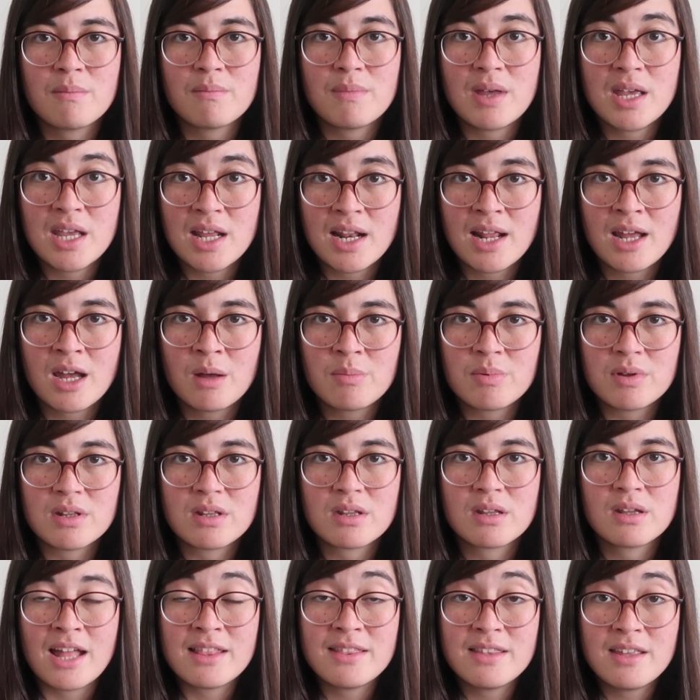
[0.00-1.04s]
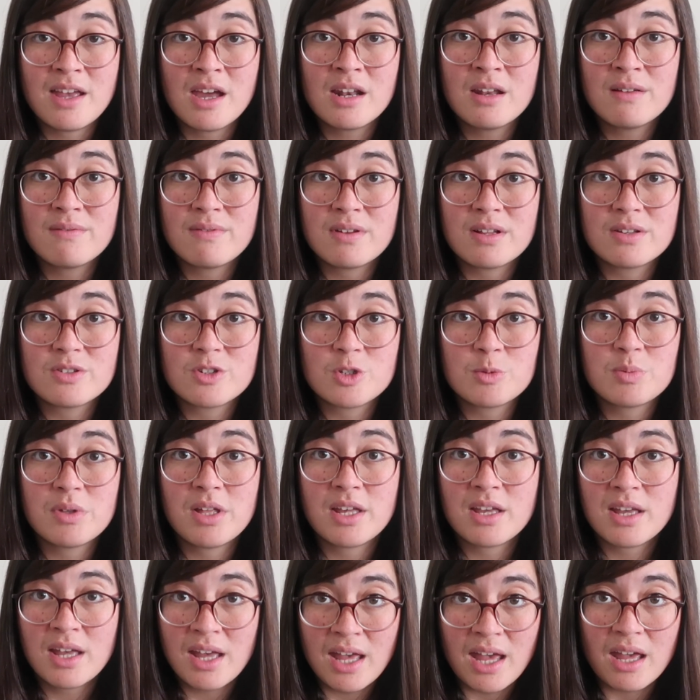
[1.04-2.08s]
Make it happen. At the end of it, just be
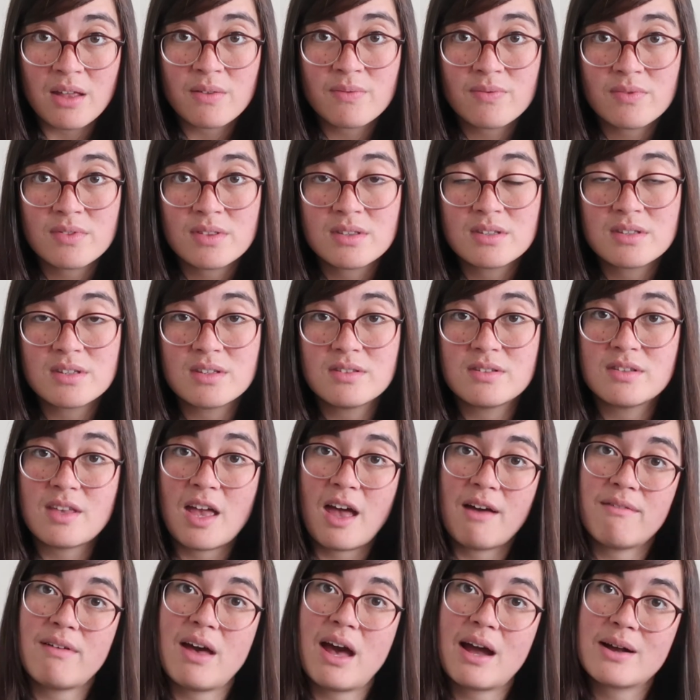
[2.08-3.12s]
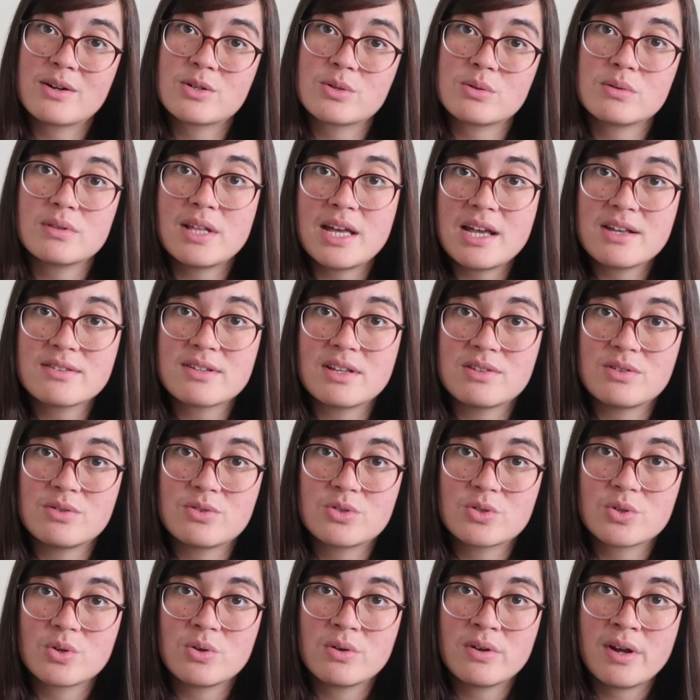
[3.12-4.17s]
like, hey, does this have actual legs as a
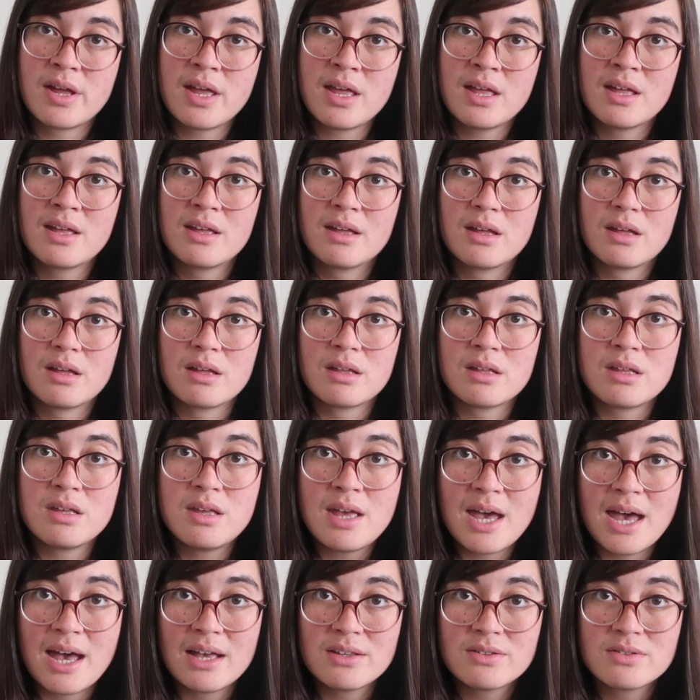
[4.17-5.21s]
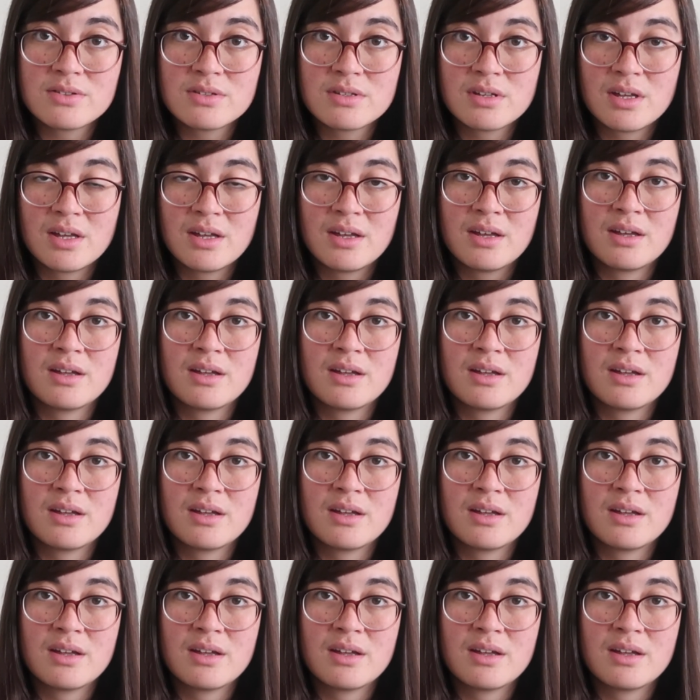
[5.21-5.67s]
story? Yes.